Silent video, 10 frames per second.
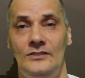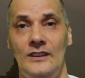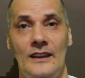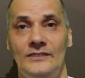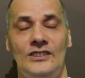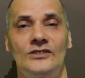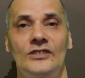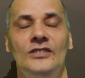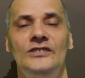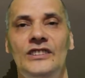it's just
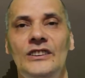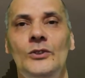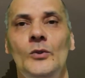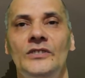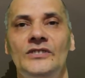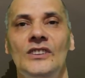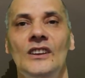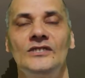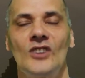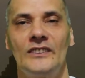a continuous
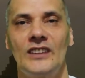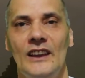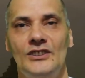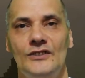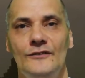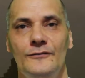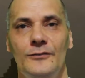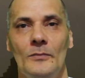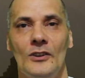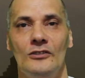citation
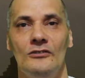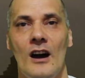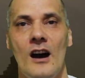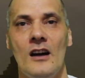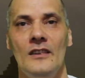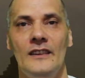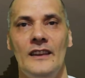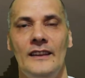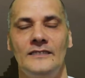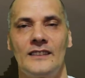from the
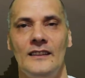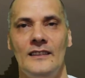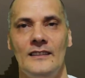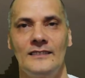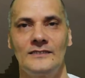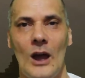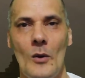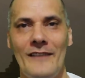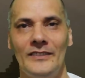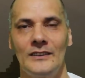Quran. There's
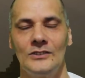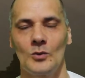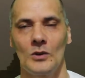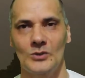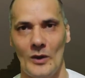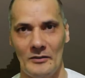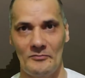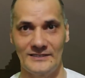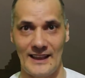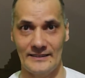no evidence whatsoever
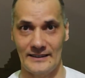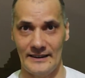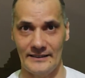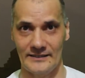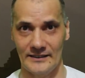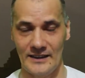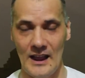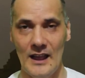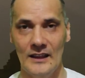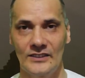presented. It's just
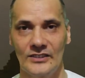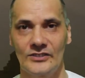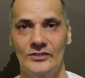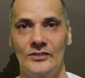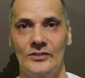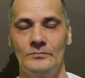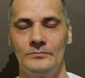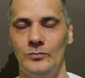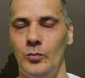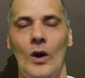
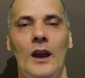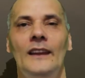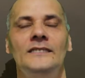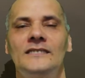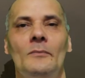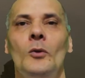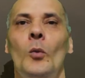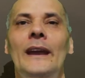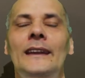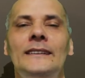it's some of the
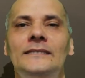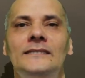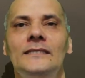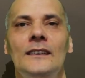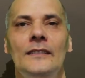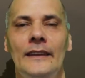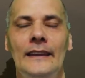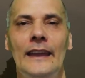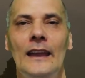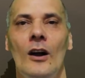weakest
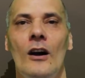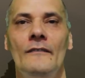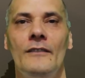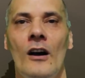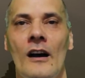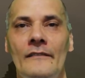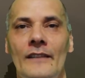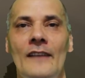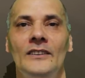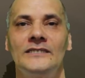thinking
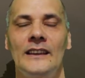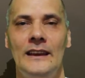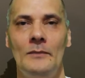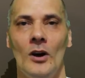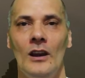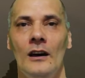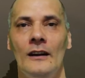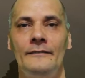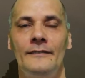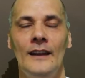I've ever seen in my
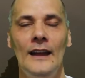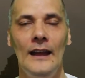life.